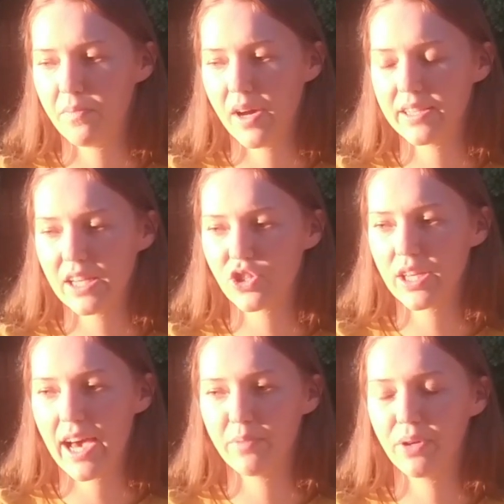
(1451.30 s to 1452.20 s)

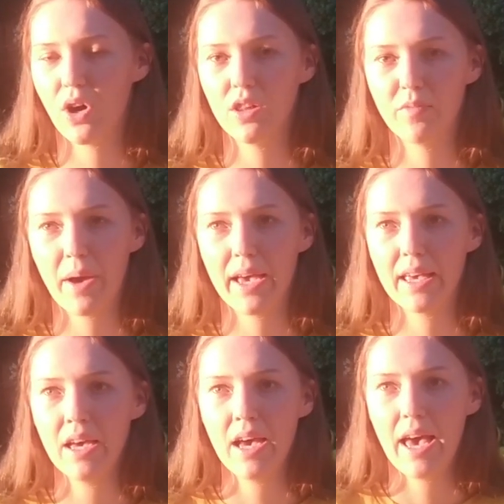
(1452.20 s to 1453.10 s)
essentially I had put all of my
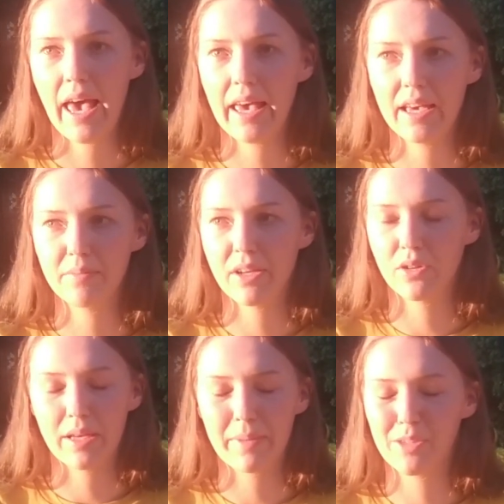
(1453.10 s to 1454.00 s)

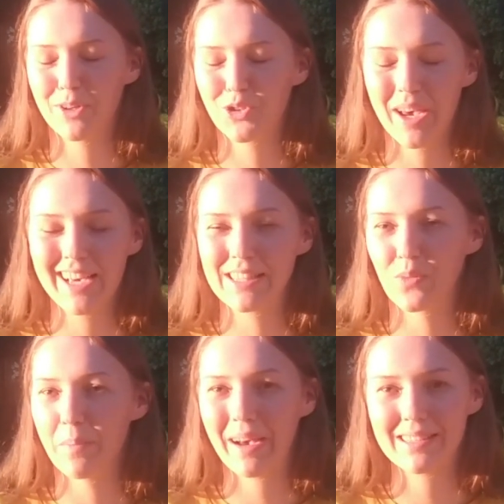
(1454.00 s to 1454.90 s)
my spiritual eggs in
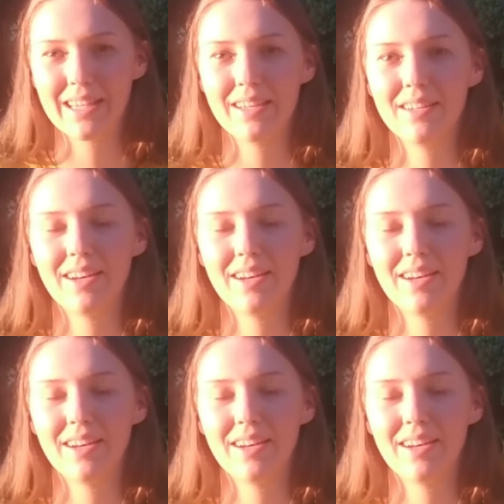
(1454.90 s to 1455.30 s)
one basket,